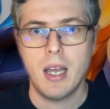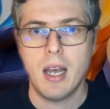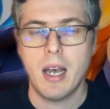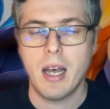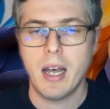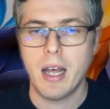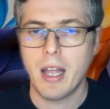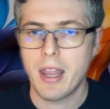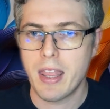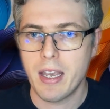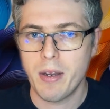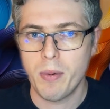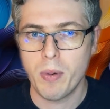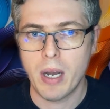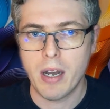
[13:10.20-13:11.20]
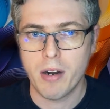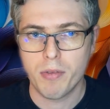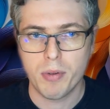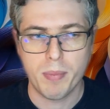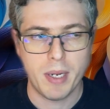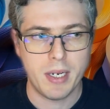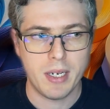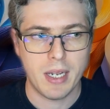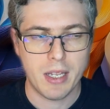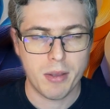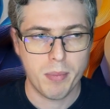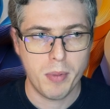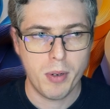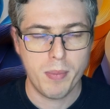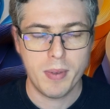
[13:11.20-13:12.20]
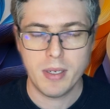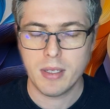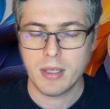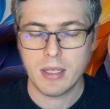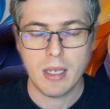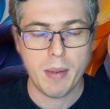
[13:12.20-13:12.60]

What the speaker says: They are remaining at the moment.